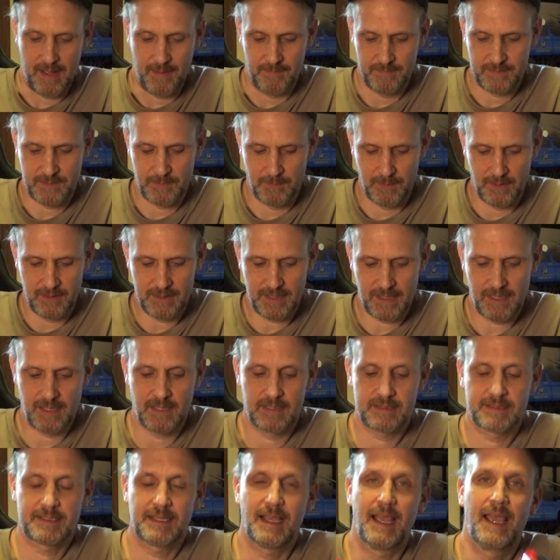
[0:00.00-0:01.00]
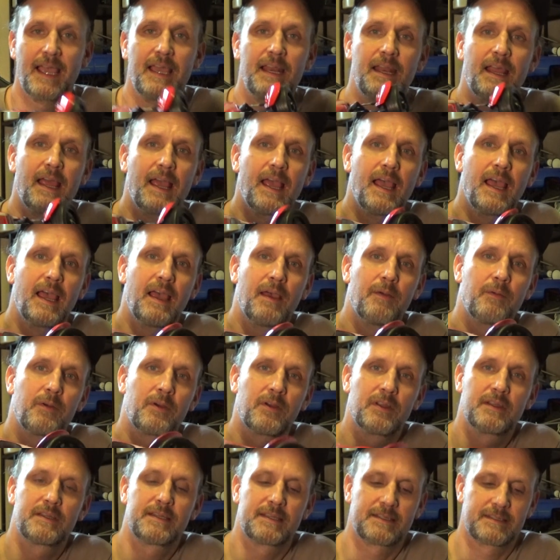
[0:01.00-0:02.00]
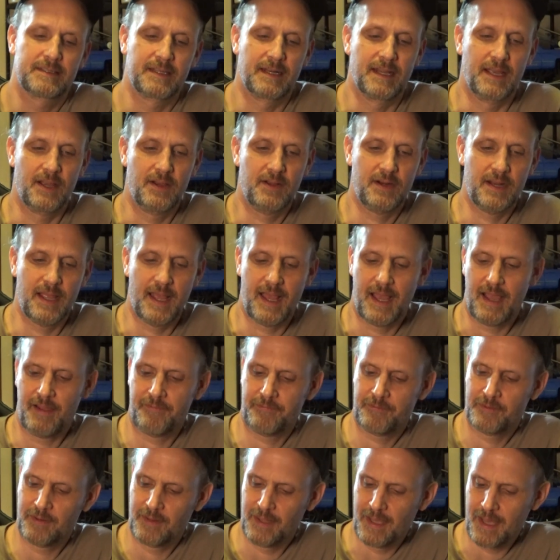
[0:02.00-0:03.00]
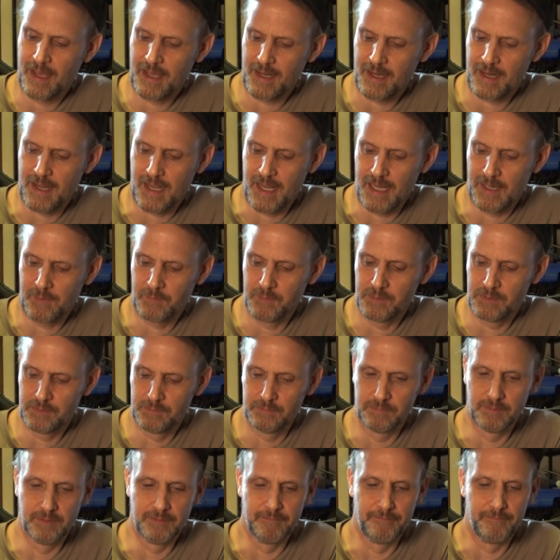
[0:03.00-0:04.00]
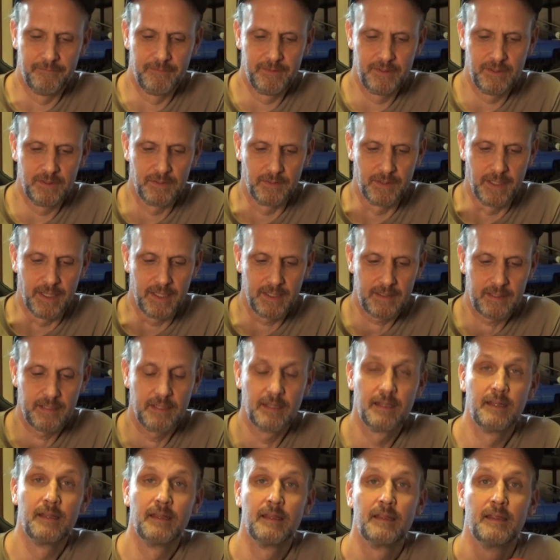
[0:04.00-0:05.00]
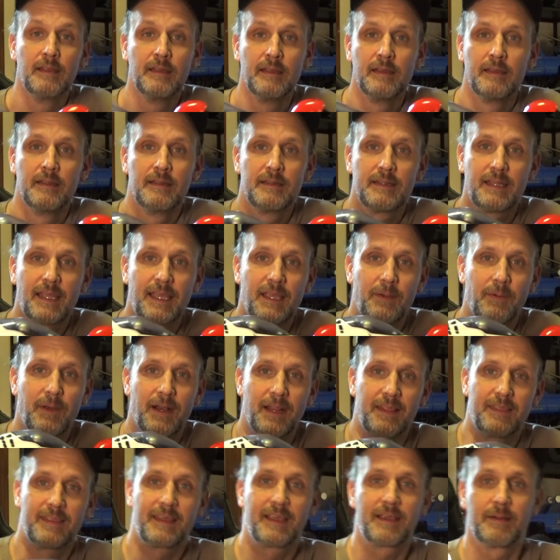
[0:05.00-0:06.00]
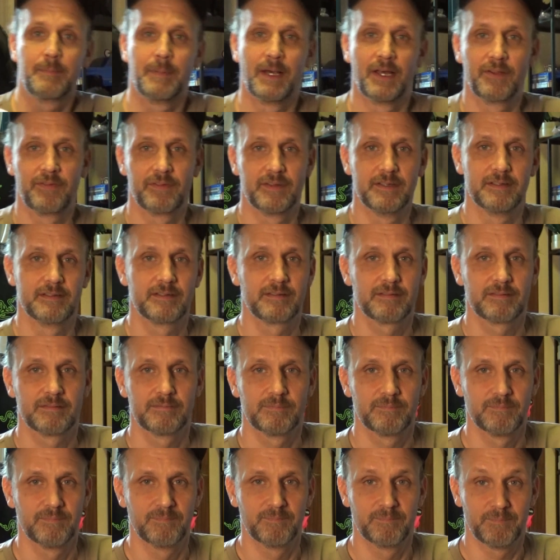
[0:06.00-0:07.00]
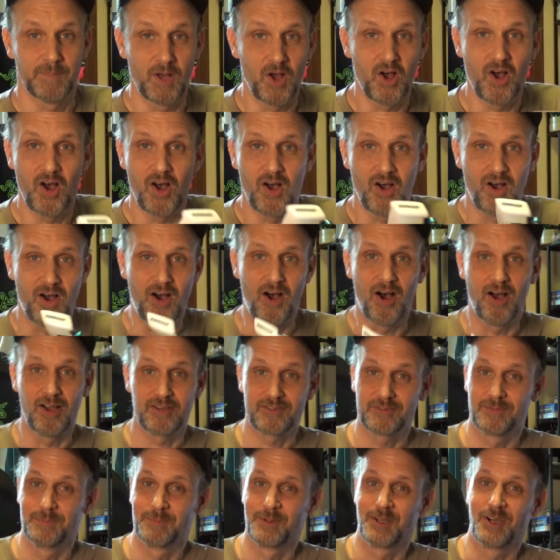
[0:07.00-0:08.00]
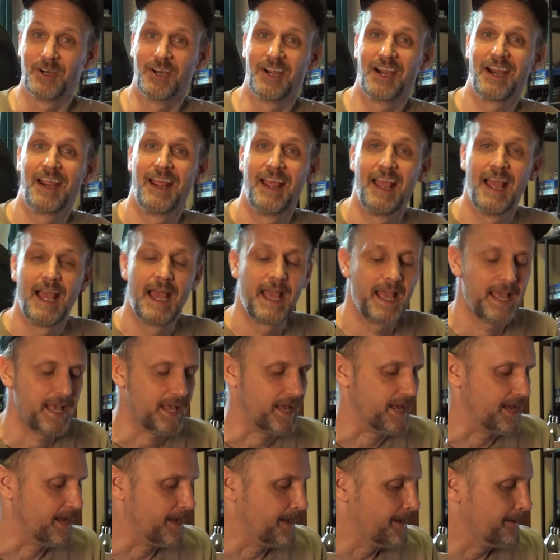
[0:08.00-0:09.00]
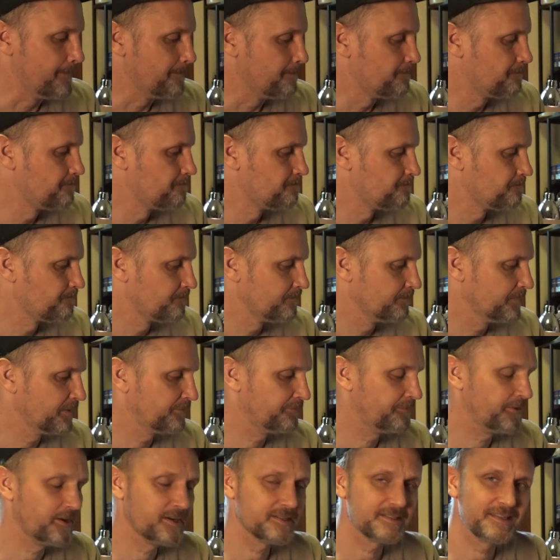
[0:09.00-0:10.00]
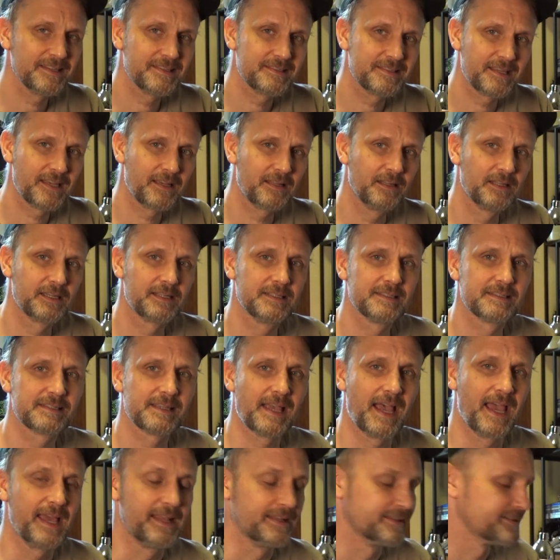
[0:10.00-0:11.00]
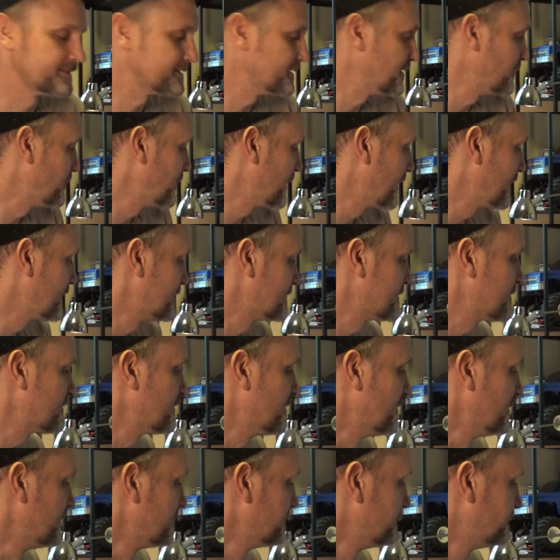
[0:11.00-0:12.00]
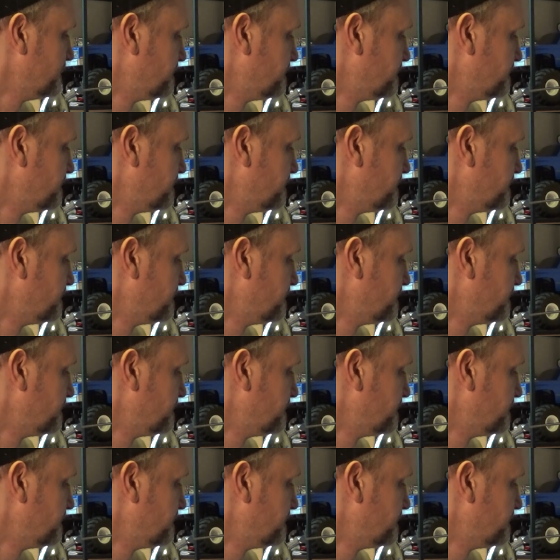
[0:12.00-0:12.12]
So we're going to take it outside and we're going to test it out. After that, I will review it, tell you what I think about this awesome car. But first, let's take a look inside and see what I installed.